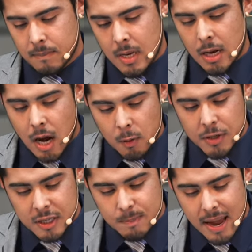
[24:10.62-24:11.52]
And God
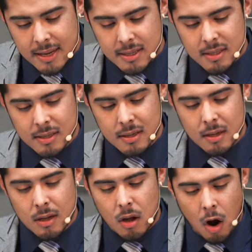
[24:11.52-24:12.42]
respects
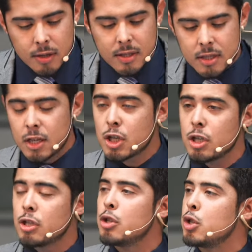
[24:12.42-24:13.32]
our
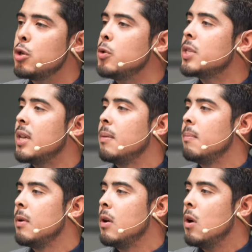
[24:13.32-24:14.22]
decisions to choose him
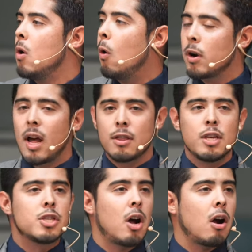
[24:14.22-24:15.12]
or not.
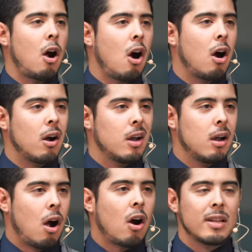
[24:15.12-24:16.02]
These are our,
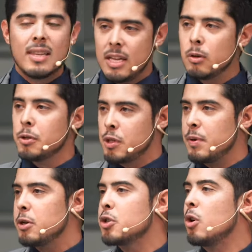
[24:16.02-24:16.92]
our legal
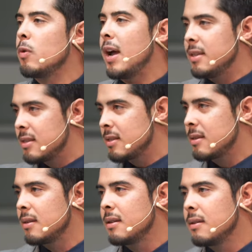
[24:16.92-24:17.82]
spiritual rights.
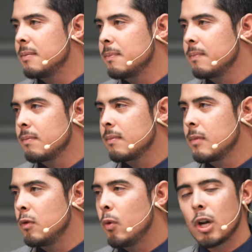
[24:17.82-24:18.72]

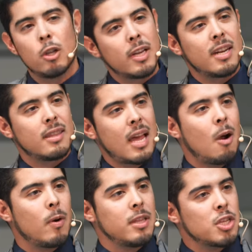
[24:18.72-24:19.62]
If you want to look at it
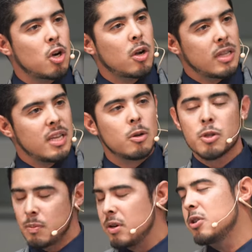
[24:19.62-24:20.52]
that way, these are legal
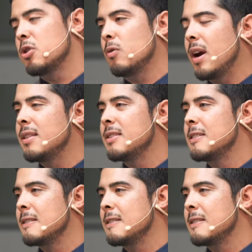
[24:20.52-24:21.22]
spiritual rights.